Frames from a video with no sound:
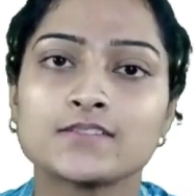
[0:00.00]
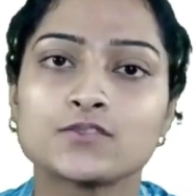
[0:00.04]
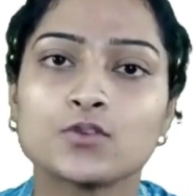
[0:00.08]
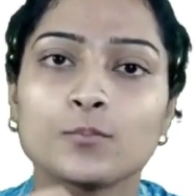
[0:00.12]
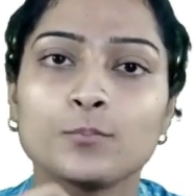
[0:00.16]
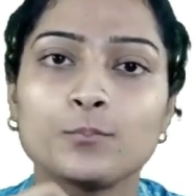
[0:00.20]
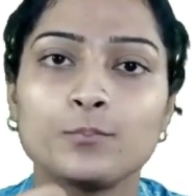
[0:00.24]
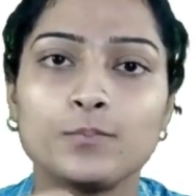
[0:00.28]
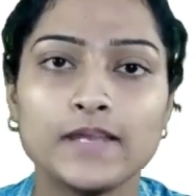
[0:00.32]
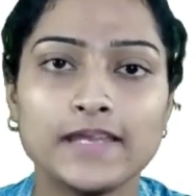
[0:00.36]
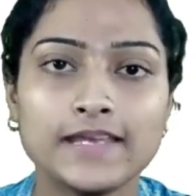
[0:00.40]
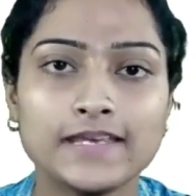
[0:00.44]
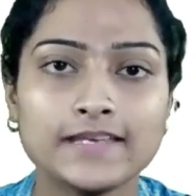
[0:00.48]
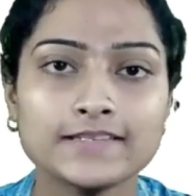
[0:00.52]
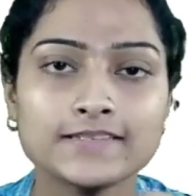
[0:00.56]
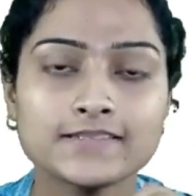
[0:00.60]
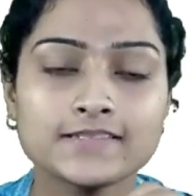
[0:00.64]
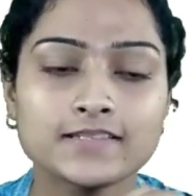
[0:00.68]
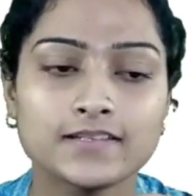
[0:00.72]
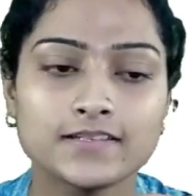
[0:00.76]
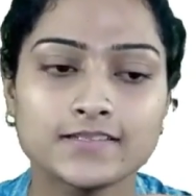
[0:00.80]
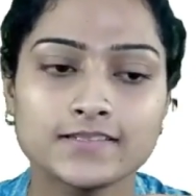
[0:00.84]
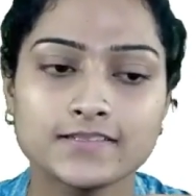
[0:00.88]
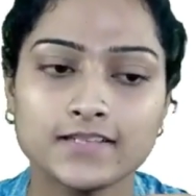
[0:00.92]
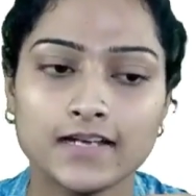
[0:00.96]
So
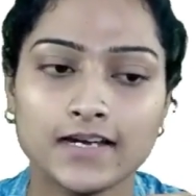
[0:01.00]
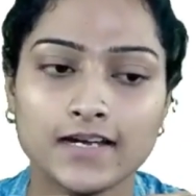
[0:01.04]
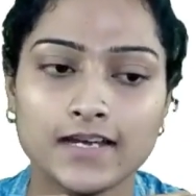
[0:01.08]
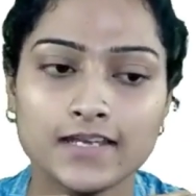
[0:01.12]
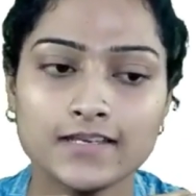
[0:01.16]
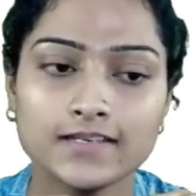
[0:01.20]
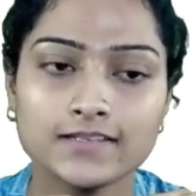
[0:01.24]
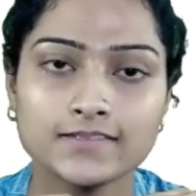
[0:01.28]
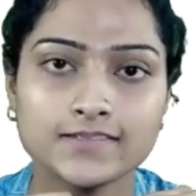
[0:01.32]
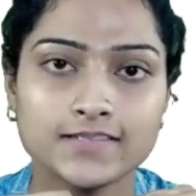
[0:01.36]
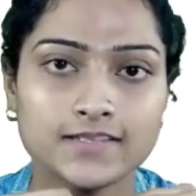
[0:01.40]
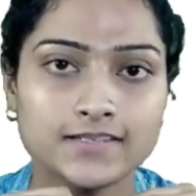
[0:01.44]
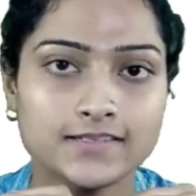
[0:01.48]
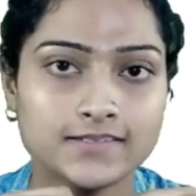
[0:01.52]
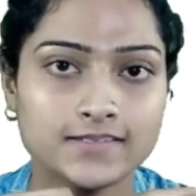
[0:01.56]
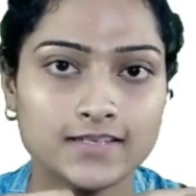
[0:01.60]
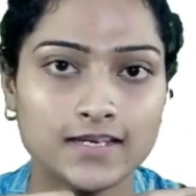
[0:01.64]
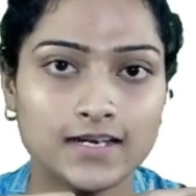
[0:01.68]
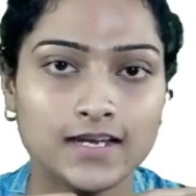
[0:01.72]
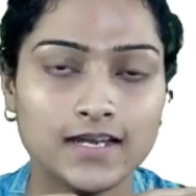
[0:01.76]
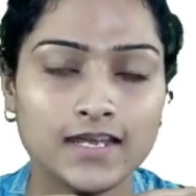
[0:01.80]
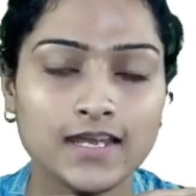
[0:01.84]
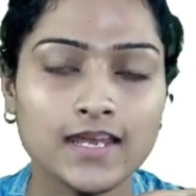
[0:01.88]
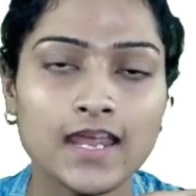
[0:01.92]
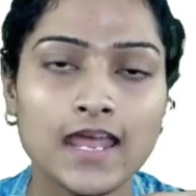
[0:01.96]
please study
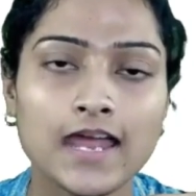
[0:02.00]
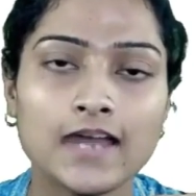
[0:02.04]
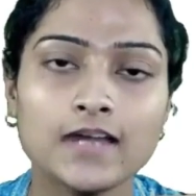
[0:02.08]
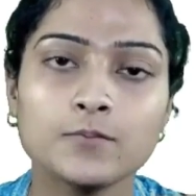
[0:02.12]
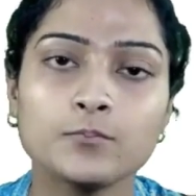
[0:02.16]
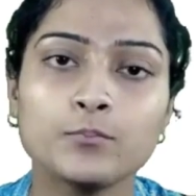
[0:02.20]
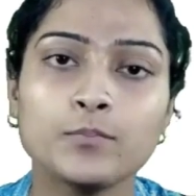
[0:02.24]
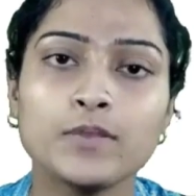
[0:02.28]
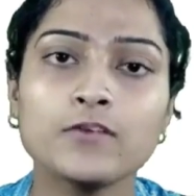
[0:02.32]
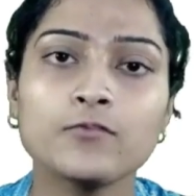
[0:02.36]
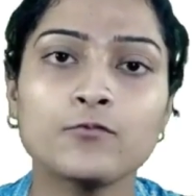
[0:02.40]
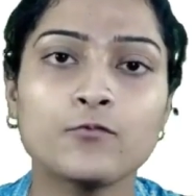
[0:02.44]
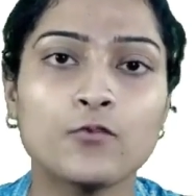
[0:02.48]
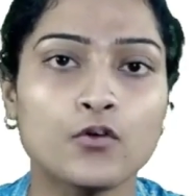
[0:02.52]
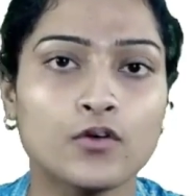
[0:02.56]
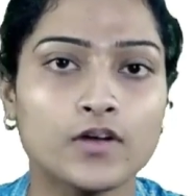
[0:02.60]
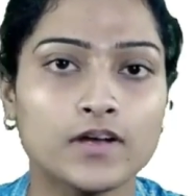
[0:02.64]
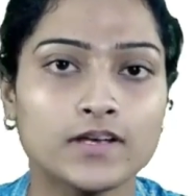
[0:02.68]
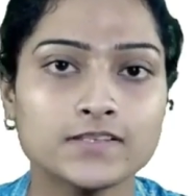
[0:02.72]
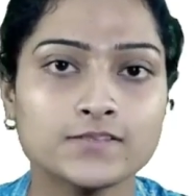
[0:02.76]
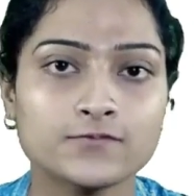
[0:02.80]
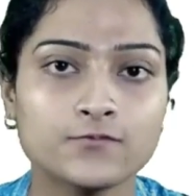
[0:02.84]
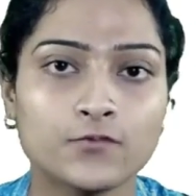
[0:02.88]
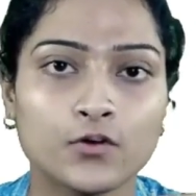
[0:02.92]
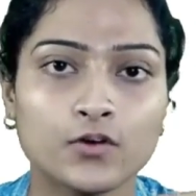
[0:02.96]
sincerely and be
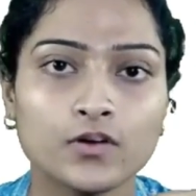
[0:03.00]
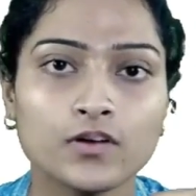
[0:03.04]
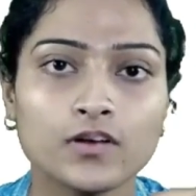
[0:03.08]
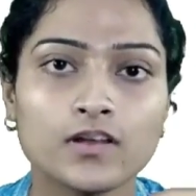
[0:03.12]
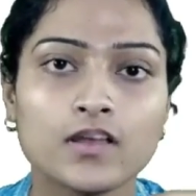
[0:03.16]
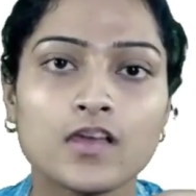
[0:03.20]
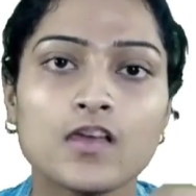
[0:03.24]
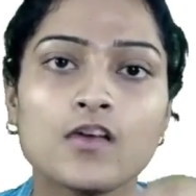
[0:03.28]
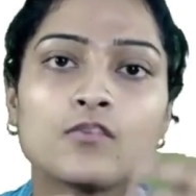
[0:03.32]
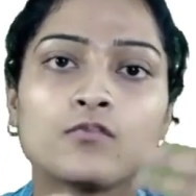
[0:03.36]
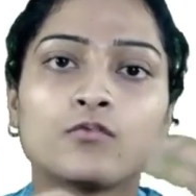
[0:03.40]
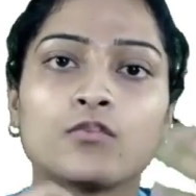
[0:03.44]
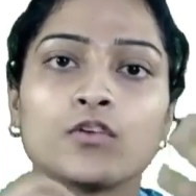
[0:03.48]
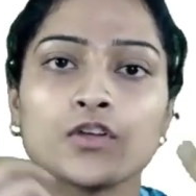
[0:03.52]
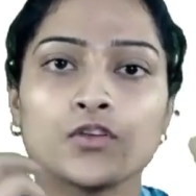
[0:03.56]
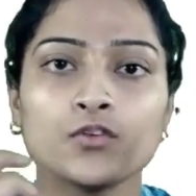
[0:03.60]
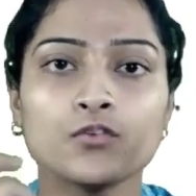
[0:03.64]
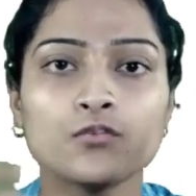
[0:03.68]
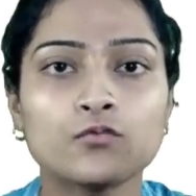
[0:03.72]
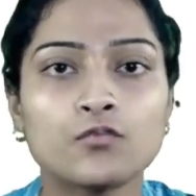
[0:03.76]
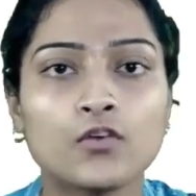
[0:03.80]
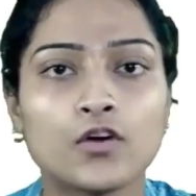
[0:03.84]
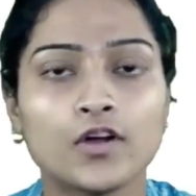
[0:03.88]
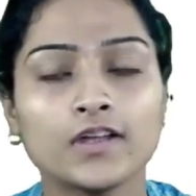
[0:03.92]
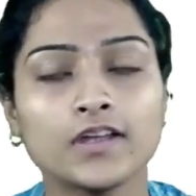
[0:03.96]
focused for
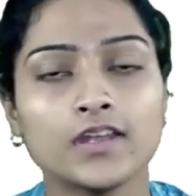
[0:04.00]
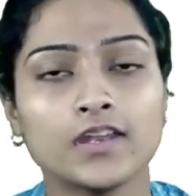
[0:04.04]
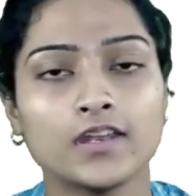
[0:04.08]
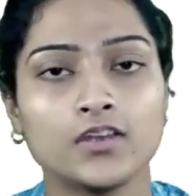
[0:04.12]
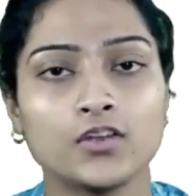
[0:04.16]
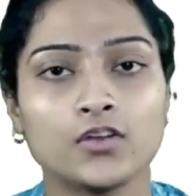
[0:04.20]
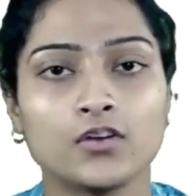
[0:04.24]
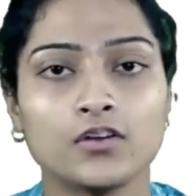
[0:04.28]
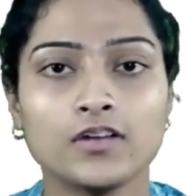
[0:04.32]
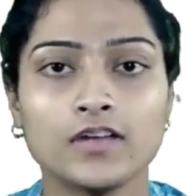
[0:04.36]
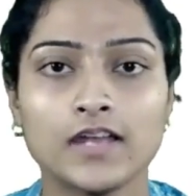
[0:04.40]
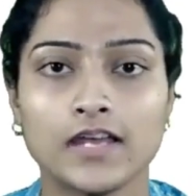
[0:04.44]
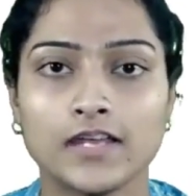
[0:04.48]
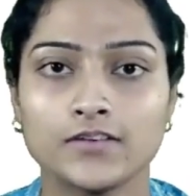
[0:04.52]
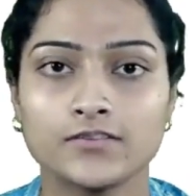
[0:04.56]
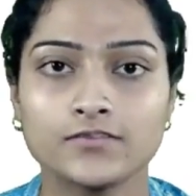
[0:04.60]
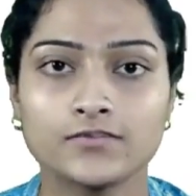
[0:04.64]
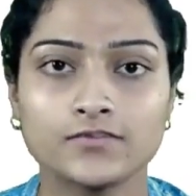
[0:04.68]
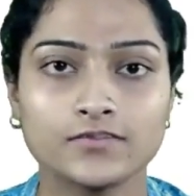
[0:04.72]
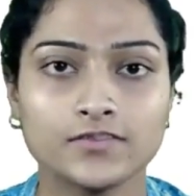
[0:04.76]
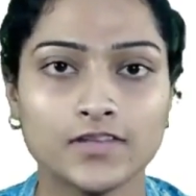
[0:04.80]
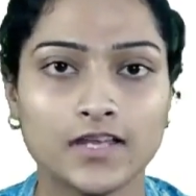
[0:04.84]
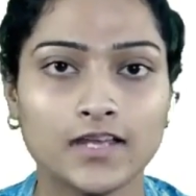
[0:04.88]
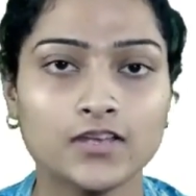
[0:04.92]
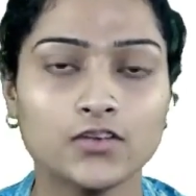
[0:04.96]
what you want in your life.
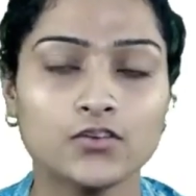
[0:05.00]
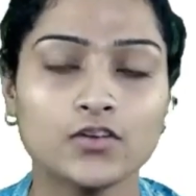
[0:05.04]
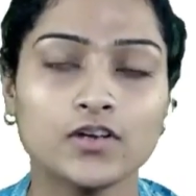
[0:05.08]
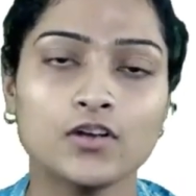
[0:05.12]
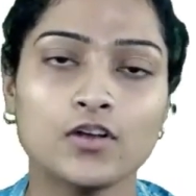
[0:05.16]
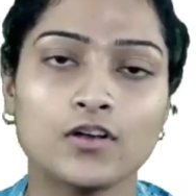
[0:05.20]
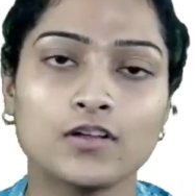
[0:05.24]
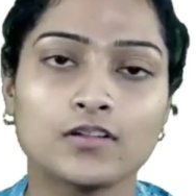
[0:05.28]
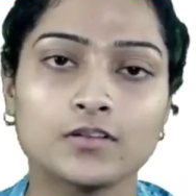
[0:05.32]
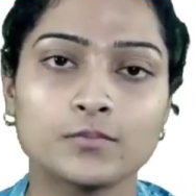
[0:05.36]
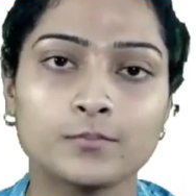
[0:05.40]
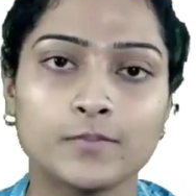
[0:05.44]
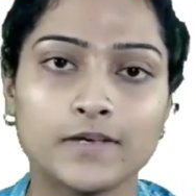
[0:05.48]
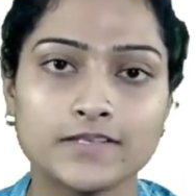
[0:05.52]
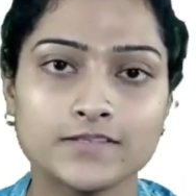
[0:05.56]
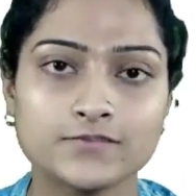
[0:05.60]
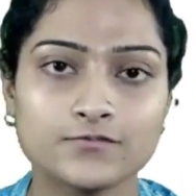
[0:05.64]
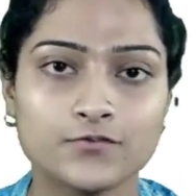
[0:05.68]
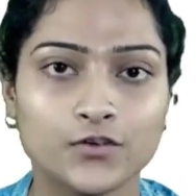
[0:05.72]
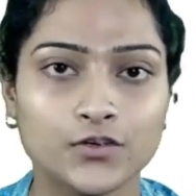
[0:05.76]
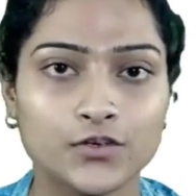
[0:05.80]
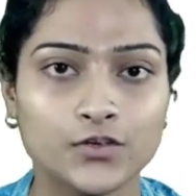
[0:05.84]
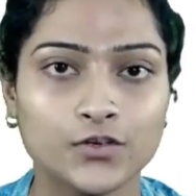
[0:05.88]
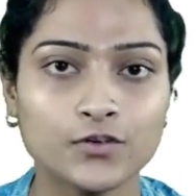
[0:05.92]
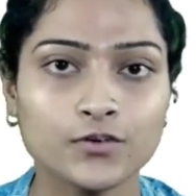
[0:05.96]
Thank you and all the
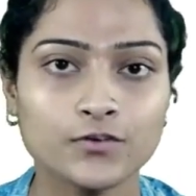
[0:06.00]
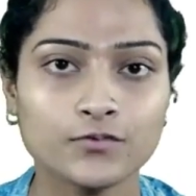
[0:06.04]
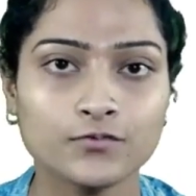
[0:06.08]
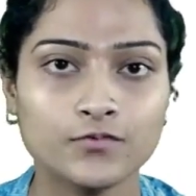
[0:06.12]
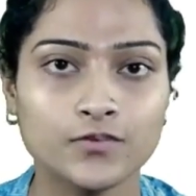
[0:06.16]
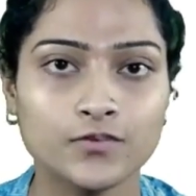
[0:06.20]
best for your